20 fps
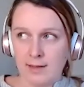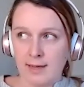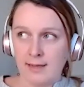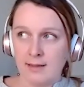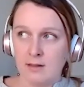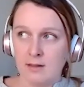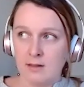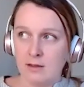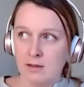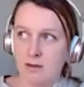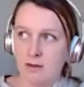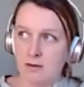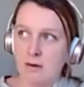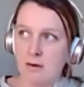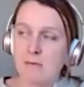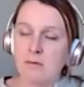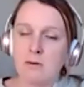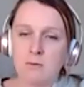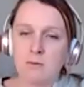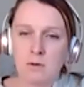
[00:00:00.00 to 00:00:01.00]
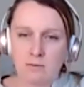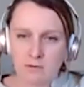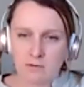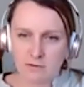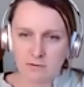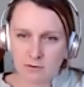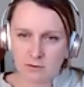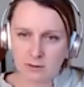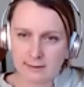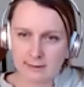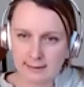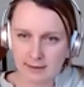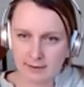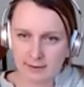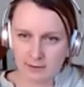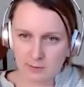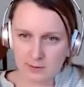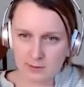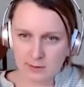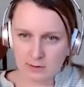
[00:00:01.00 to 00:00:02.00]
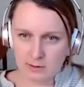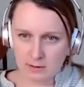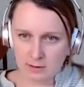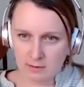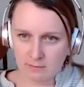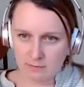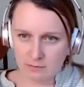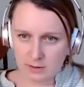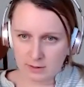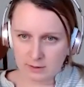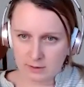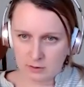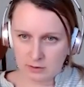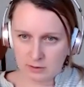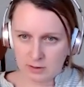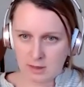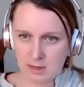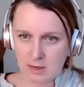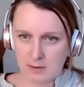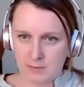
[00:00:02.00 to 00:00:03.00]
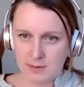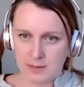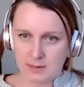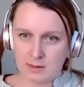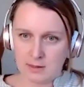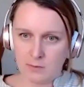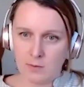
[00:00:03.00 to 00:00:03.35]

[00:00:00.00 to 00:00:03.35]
that the number one referrals that everyone's looking for as a startup is